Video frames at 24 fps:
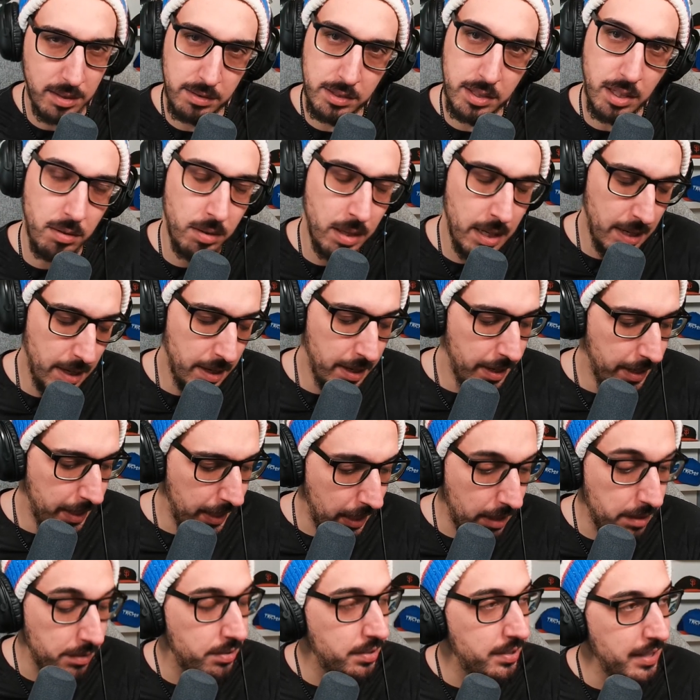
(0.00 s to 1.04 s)
So
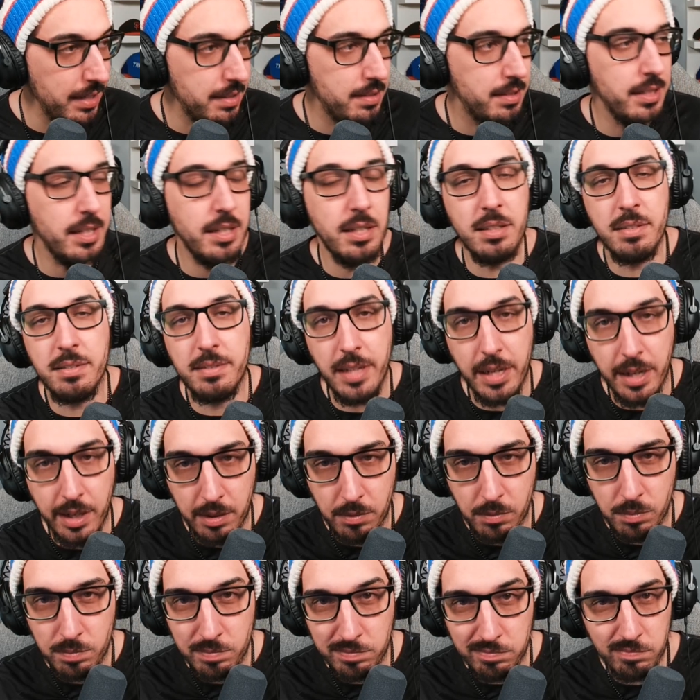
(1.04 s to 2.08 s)
in 6 years, did
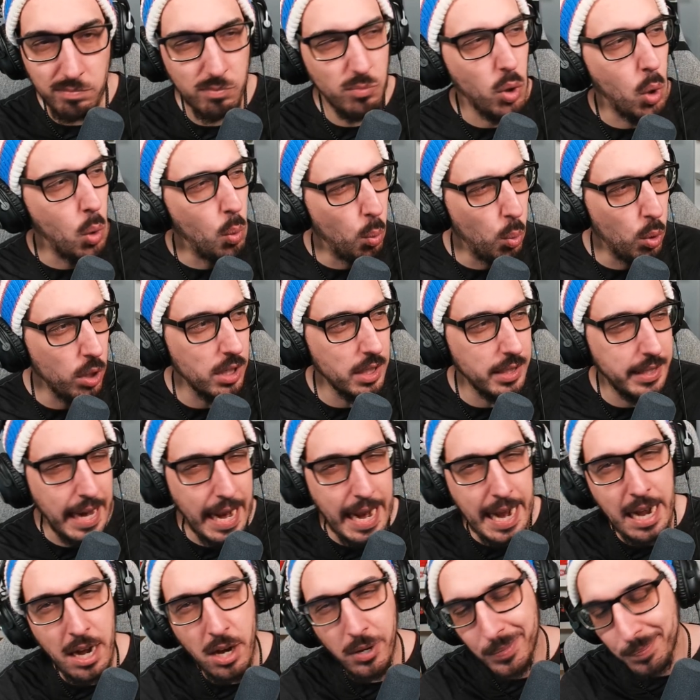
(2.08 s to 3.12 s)
it work
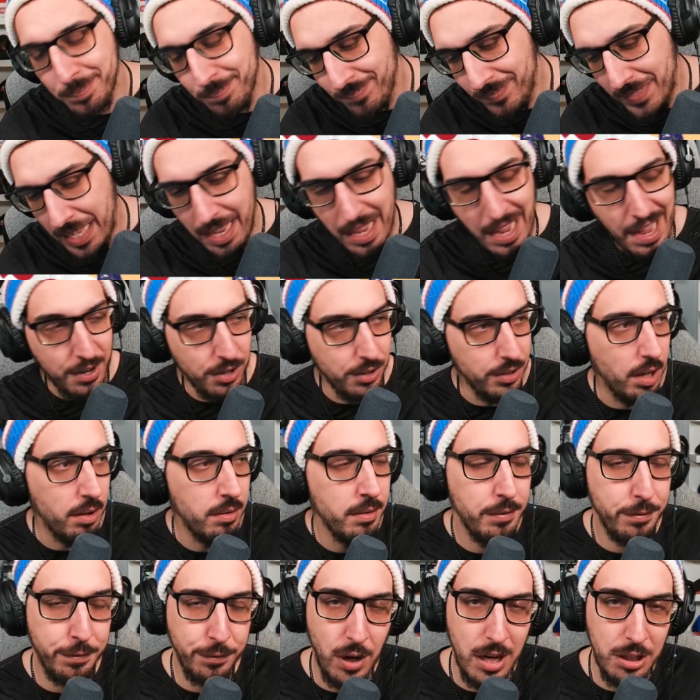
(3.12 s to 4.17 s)
out? I don't know.
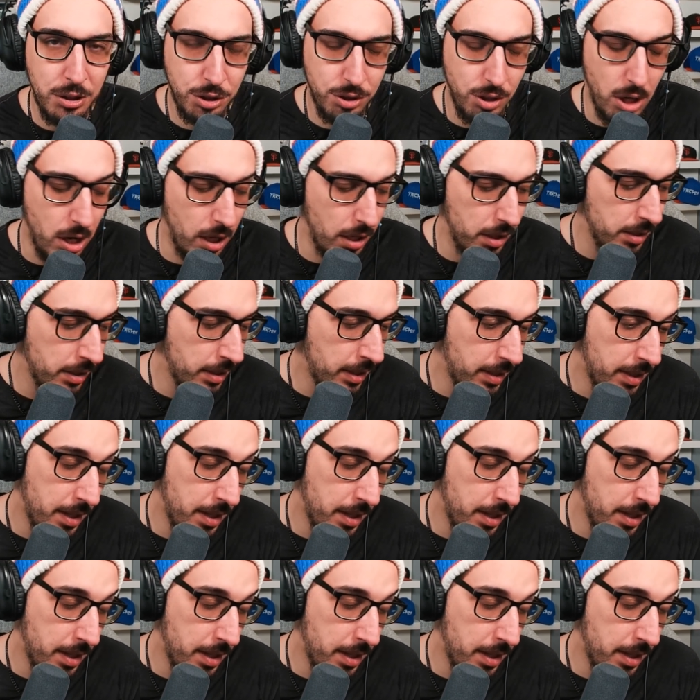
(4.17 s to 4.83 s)
Fresh start.